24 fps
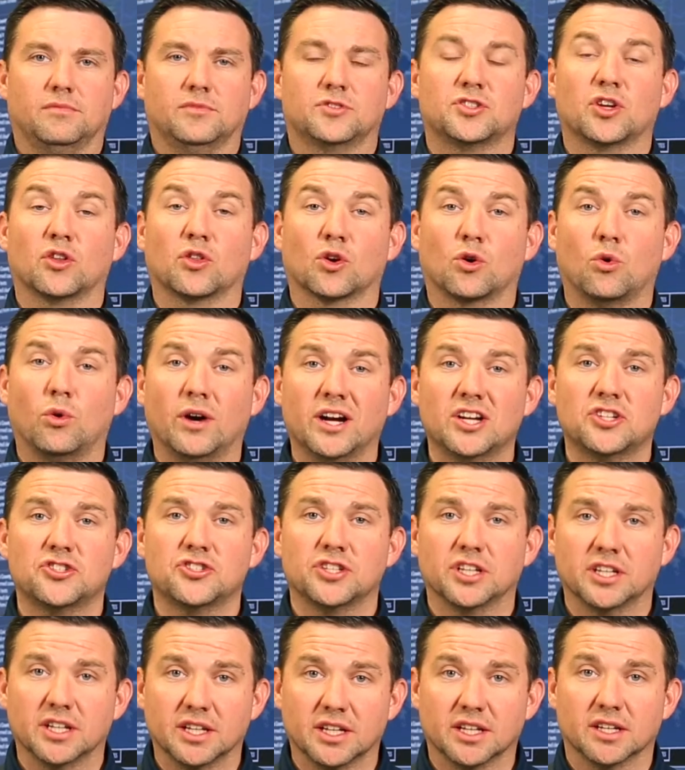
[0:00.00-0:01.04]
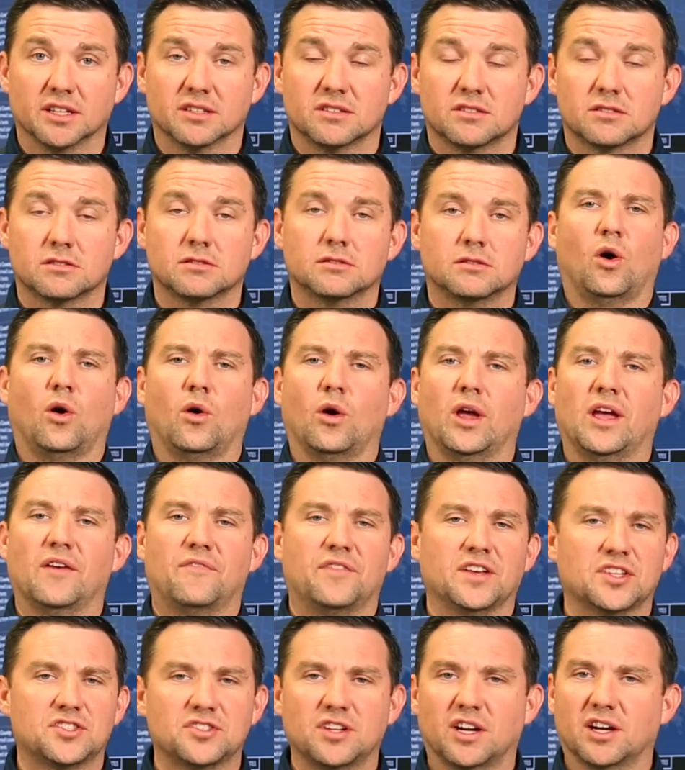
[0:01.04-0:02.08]
So the question is, if
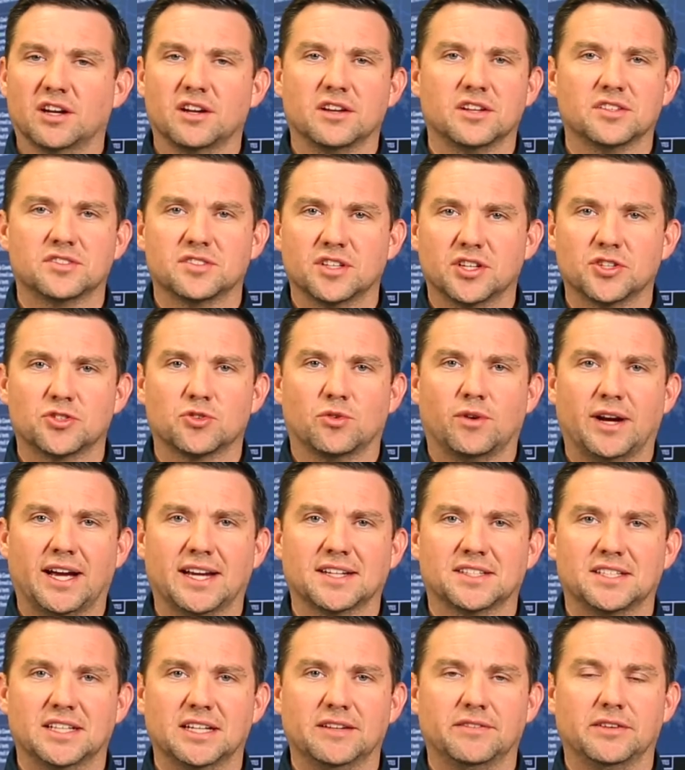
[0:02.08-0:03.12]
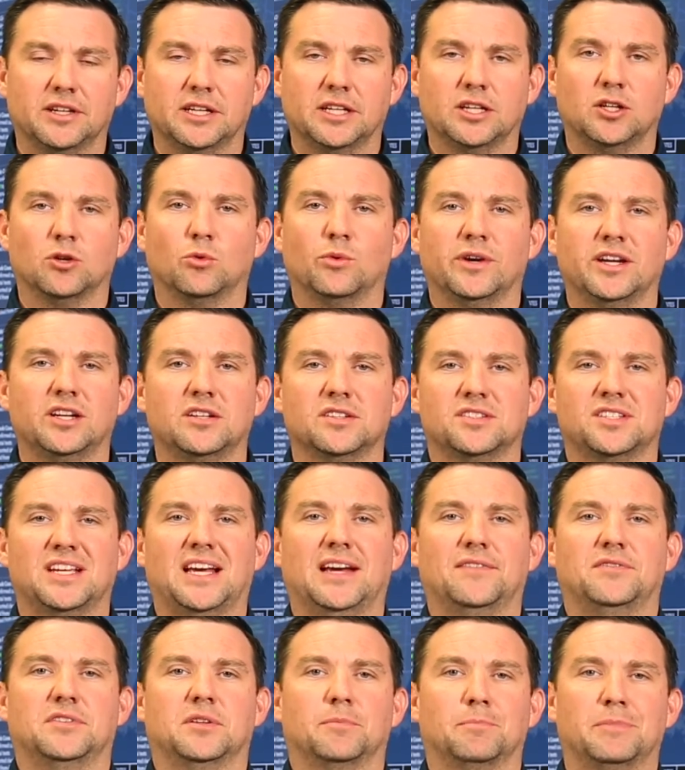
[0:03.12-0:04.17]
it's not an essential activity, do we just
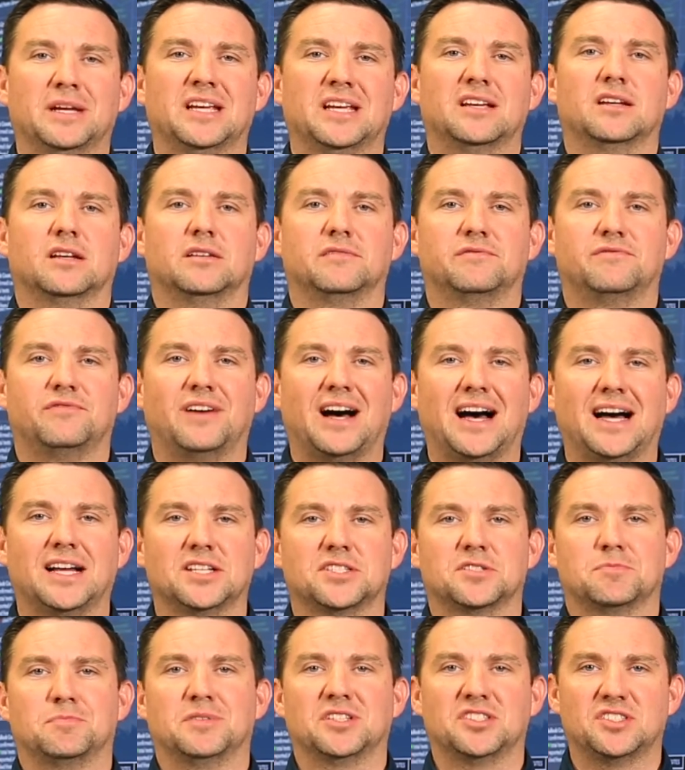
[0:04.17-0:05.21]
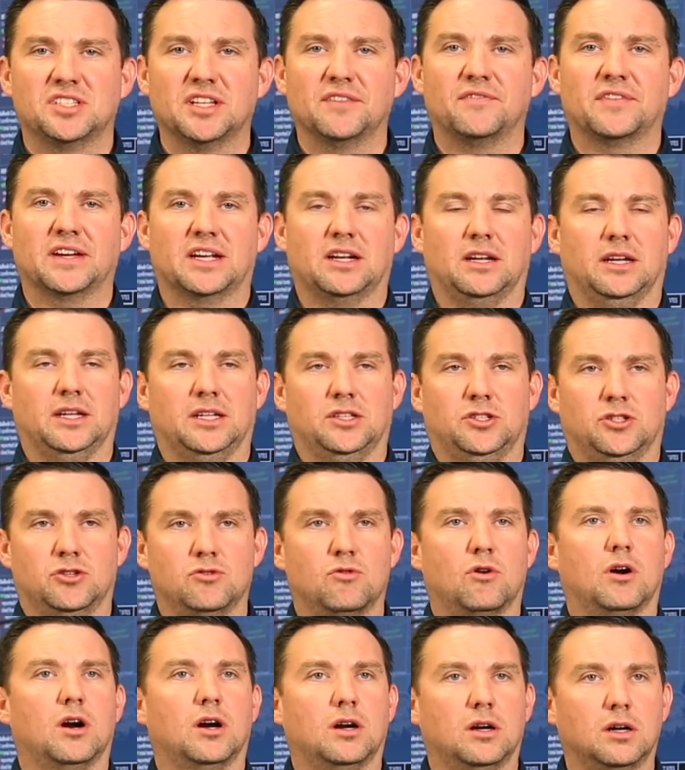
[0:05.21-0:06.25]
have to be confined specifically to
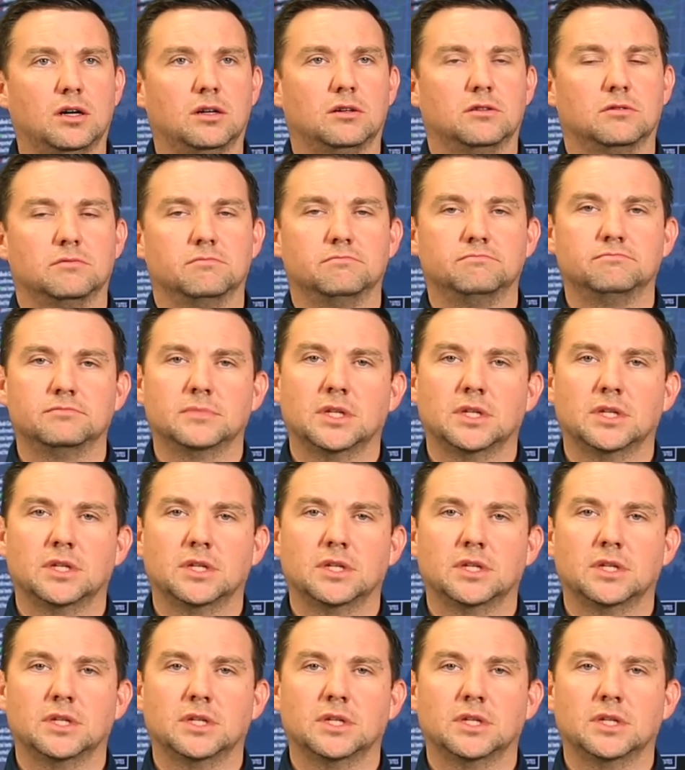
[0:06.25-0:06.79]
our home?